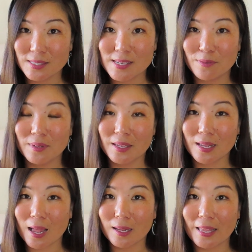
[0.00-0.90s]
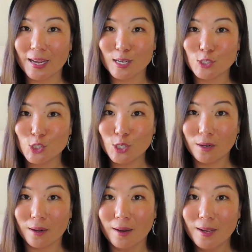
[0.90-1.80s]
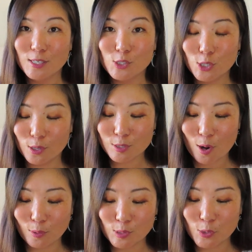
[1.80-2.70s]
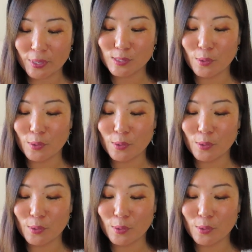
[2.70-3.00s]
It's definitely got like a sugar, sugar tone to it.